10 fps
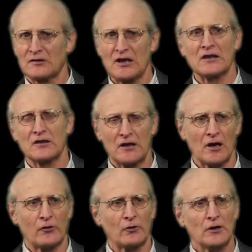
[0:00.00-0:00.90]
to stand
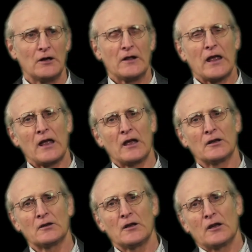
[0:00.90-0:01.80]
together,
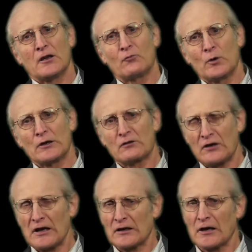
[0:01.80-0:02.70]
and if we can
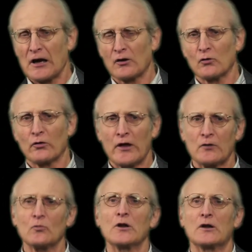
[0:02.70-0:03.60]
stand together,
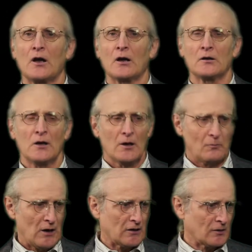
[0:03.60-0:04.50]
then we can
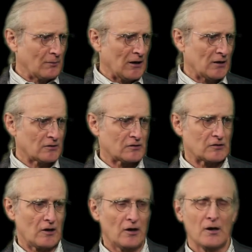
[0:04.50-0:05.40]
make
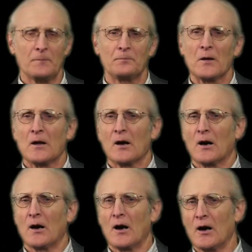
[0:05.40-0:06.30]
demands
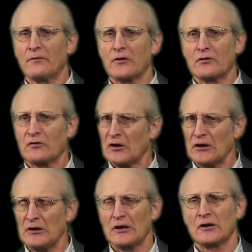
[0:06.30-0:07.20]
of the
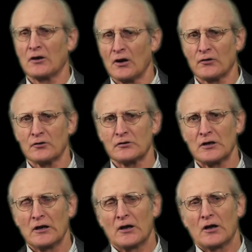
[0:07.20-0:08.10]
city and
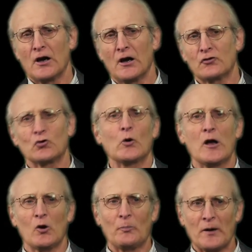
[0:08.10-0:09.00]
others to
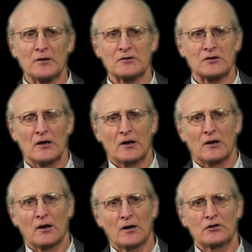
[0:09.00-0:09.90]
help us
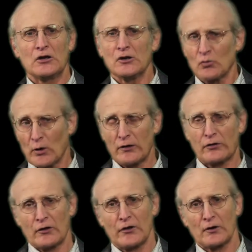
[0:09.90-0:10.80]
deal
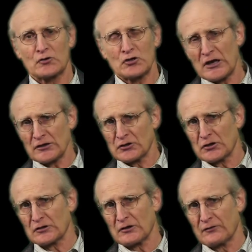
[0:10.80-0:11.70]
with the
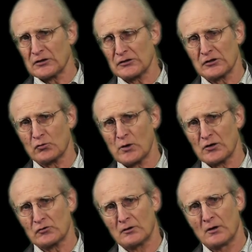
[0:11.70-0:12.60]
challenges of this
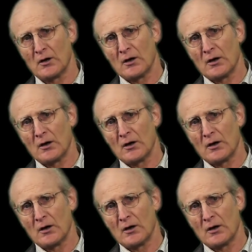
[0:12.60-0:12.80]
situation.